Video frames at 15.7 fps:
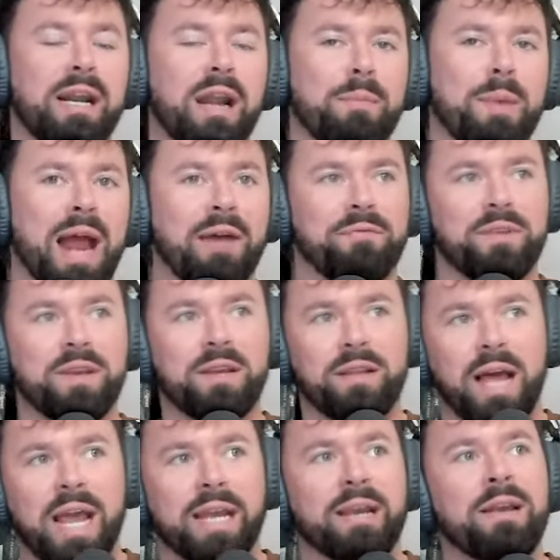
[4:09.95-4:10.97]
And, I mean, I feel
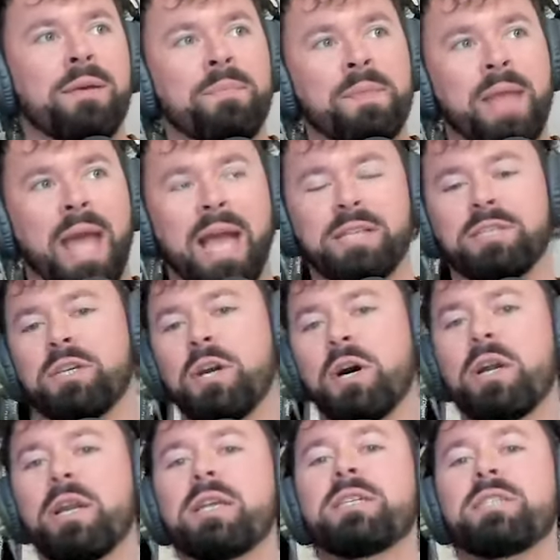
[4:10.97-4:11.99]
like as
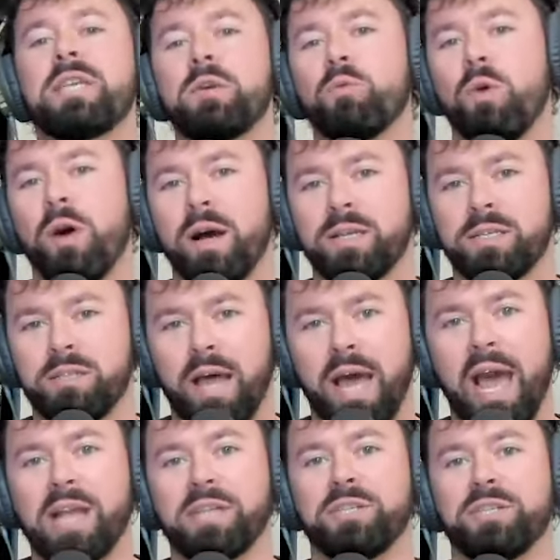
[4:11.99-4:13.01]
good as he was
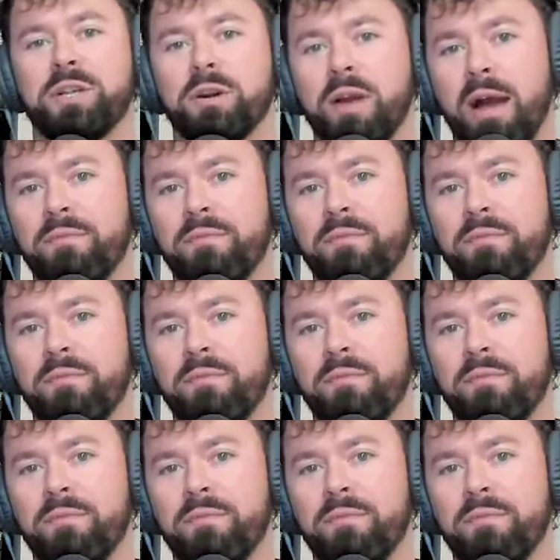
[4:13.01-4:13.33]
last year,